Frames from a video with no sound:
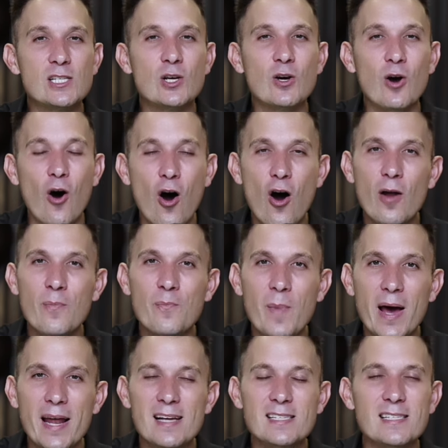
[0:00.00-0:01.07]
God
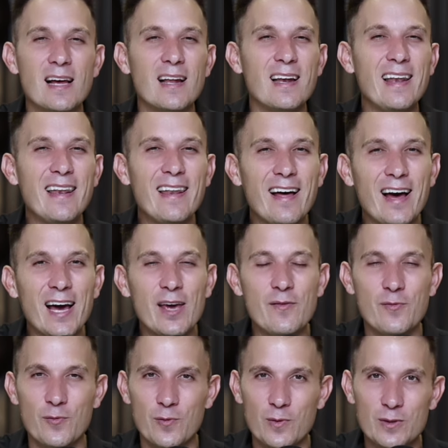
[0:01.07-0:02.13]
made us
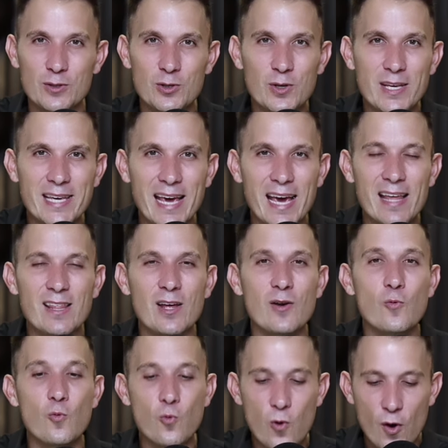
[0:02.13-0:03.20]
alive together
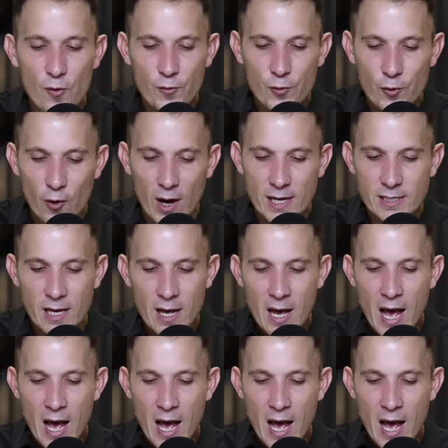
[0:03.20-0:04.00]
with Christ.